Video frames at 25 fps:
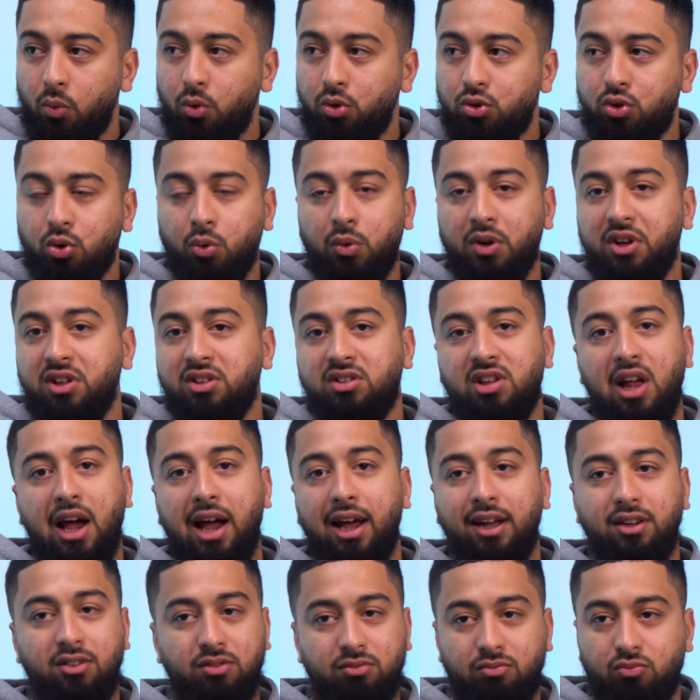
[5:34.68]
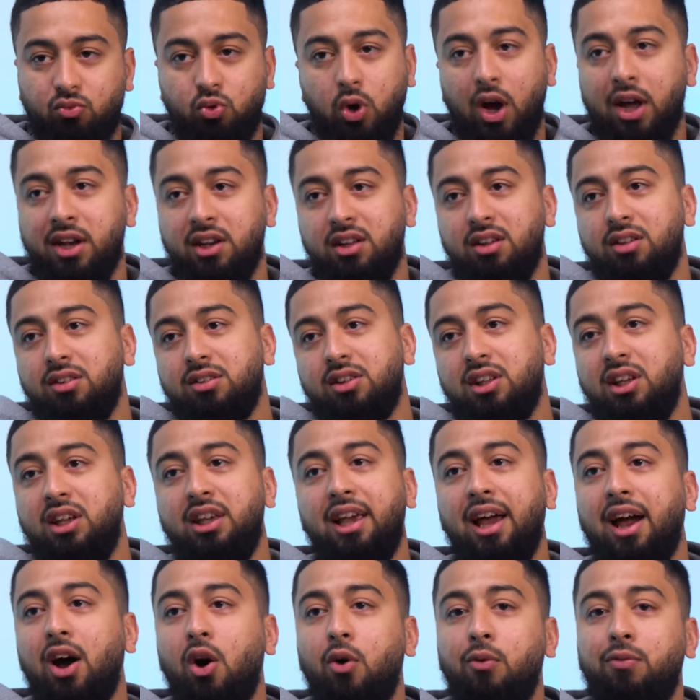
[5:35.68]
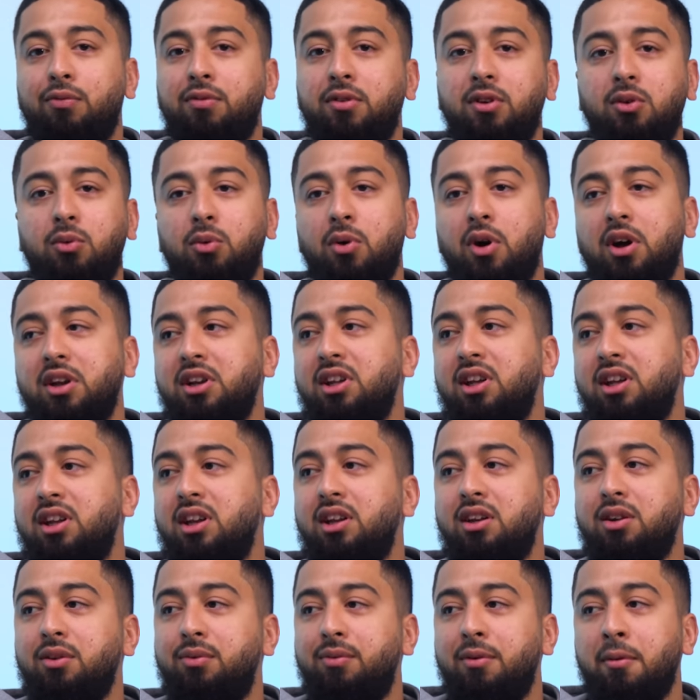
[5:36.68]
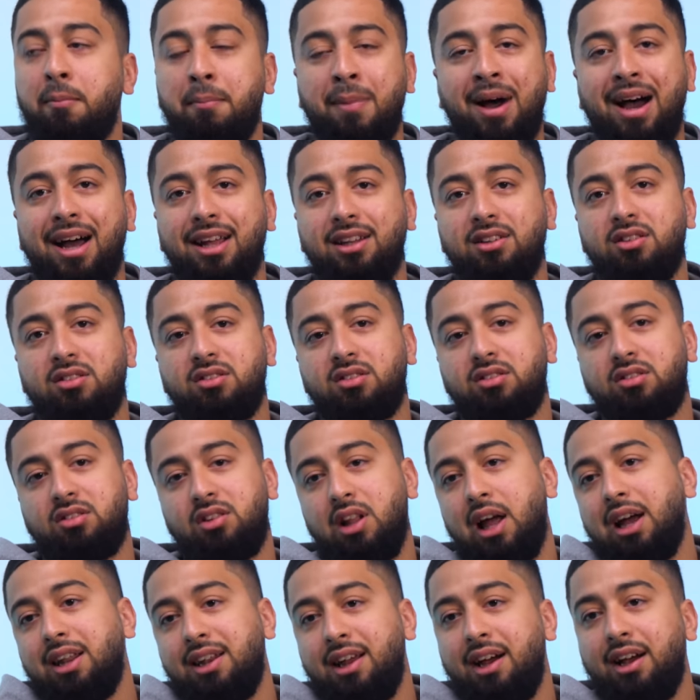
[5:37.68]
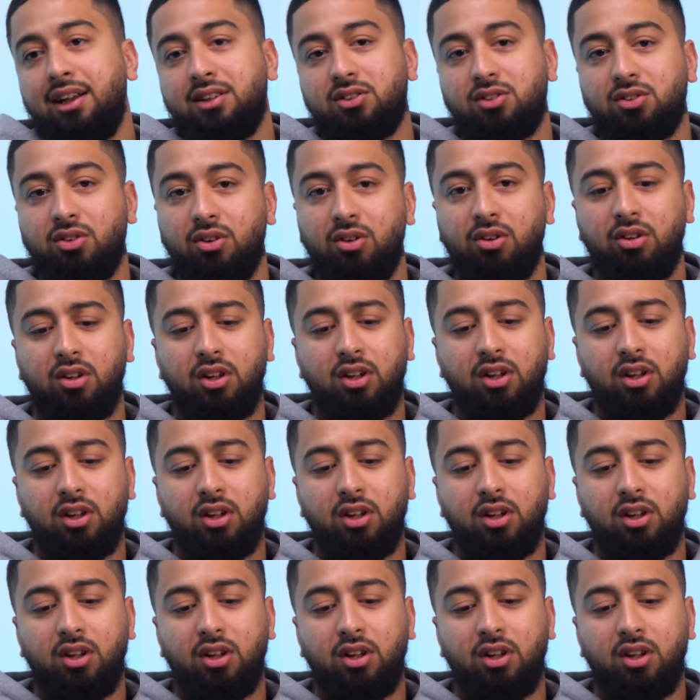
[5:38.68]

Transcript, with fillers: We was always like trying to eat healthy. We weren't eating anything mad like that. So